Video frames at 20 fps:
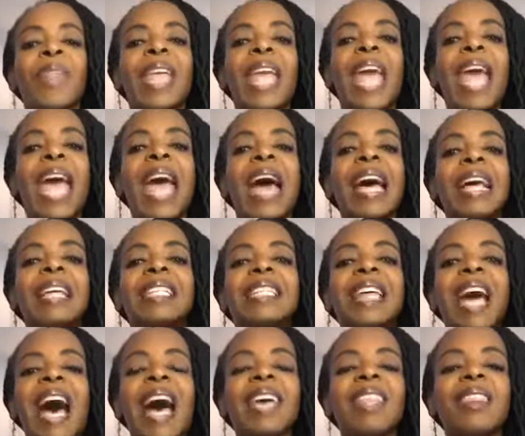And
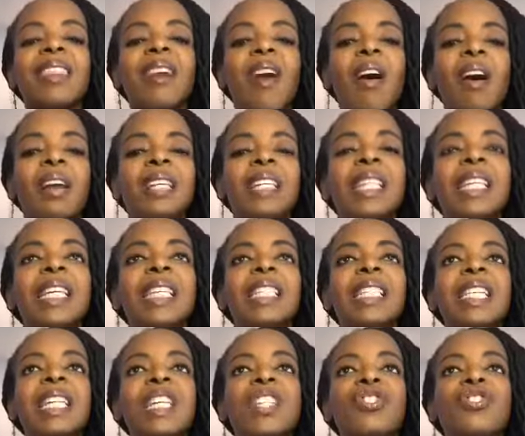I thought this
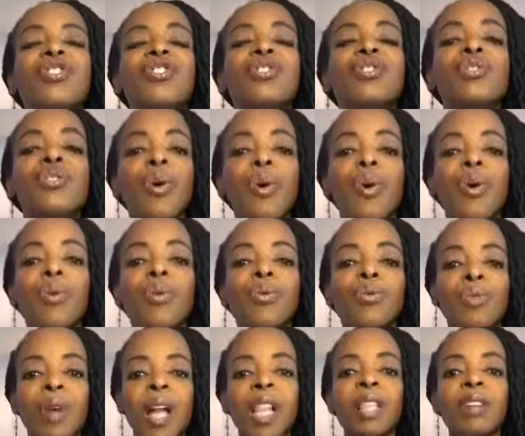is so
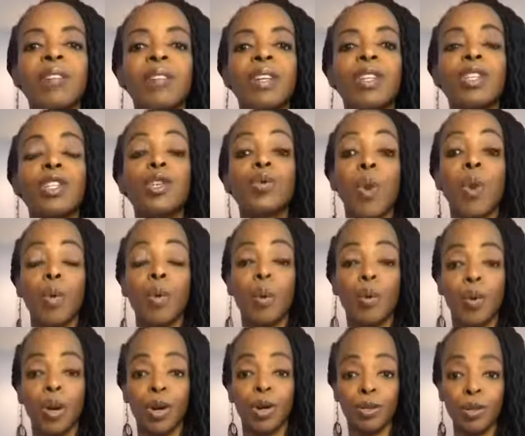relevant to what we
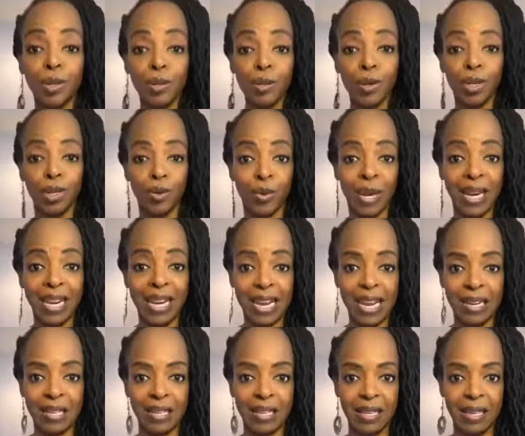want to do in
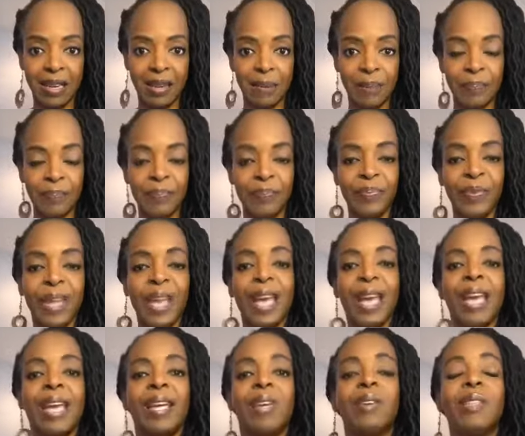2019.
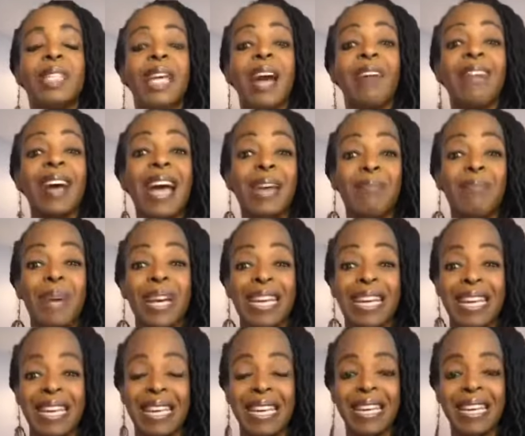You see, I've had my
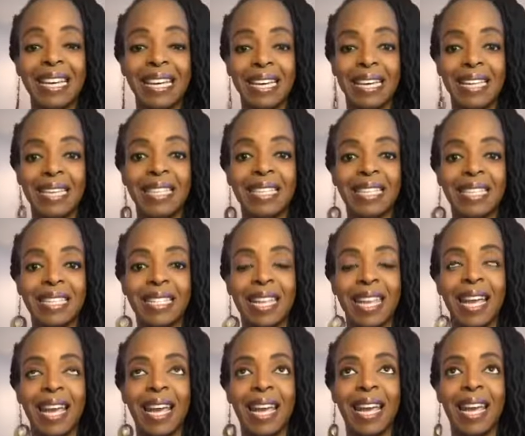kids
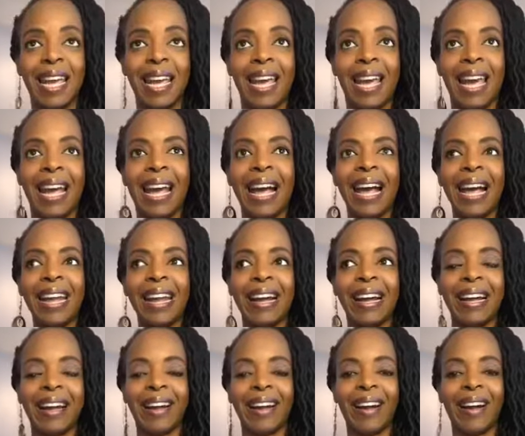kind
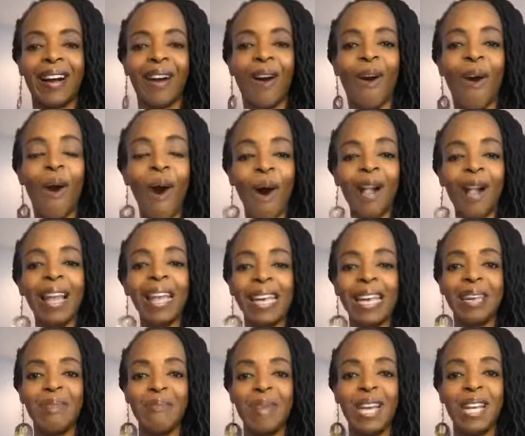of
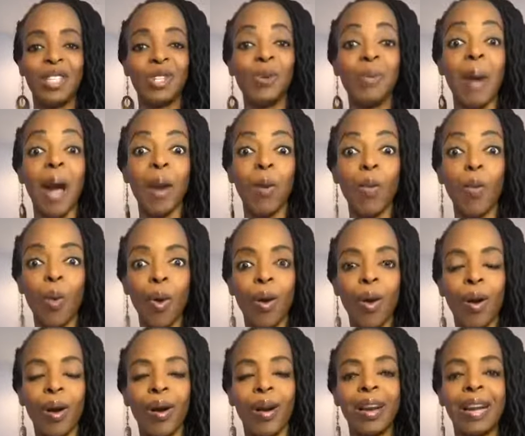calling me to my
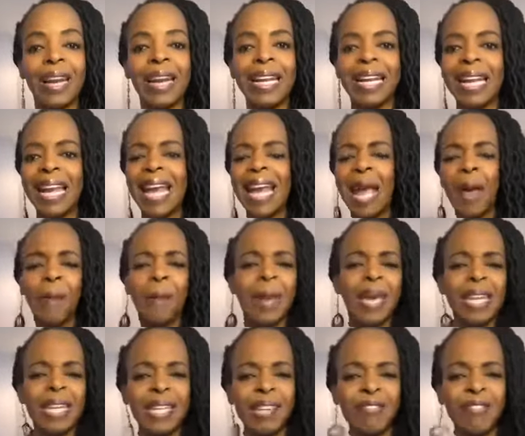word in
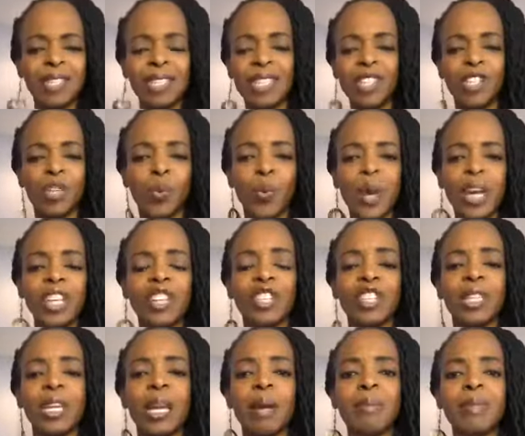many different situations,
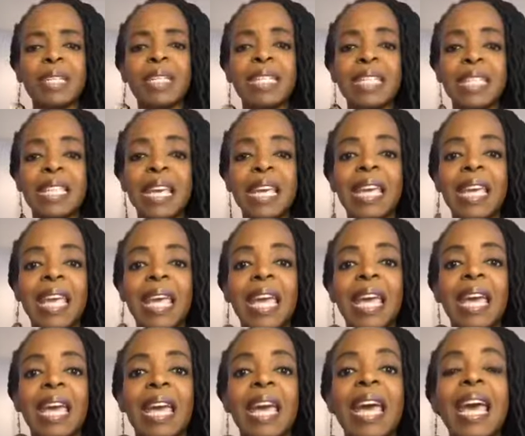and I'm just
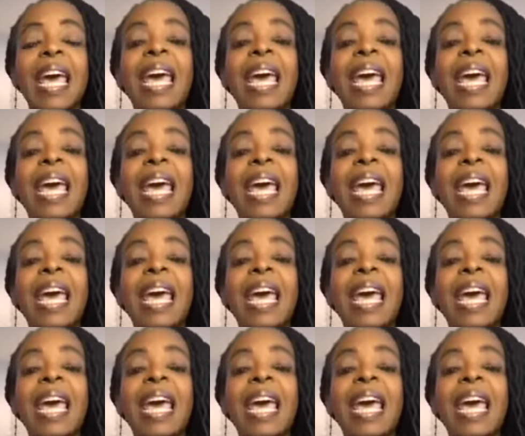thinking